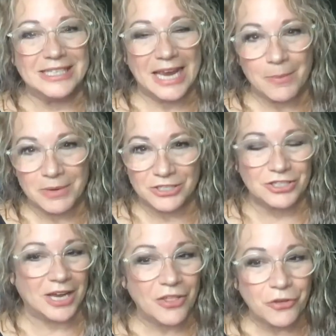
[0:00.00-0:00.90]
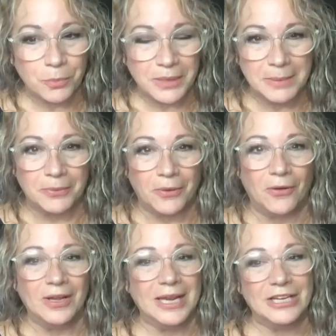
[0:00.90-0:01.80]
damage to other
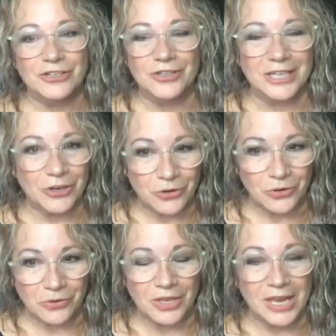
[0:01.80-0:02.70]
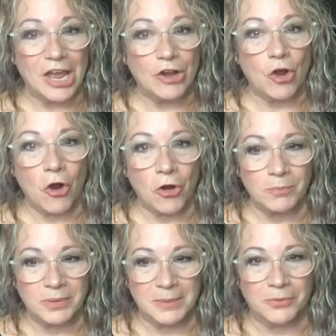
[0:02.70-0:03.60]
people and to the earth and
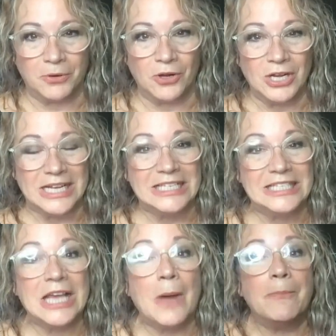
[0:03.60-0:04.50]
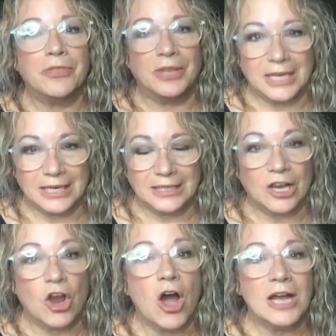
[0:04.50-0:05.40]
harm people, something,
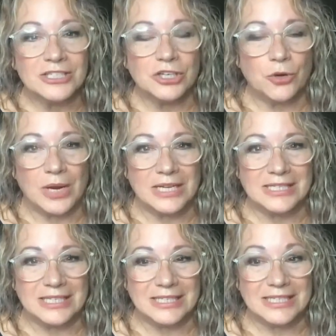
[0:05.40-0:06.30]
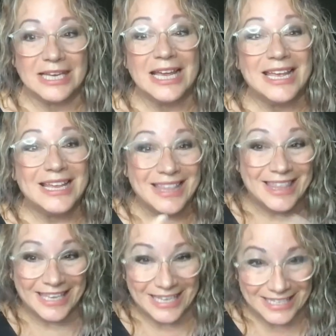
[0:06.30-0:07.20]
the consequence is
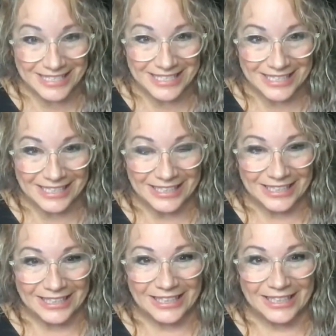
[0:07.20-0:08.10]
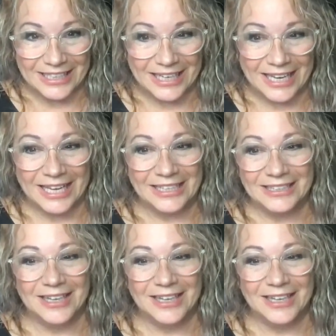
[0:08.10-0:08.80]
this. Yeah. And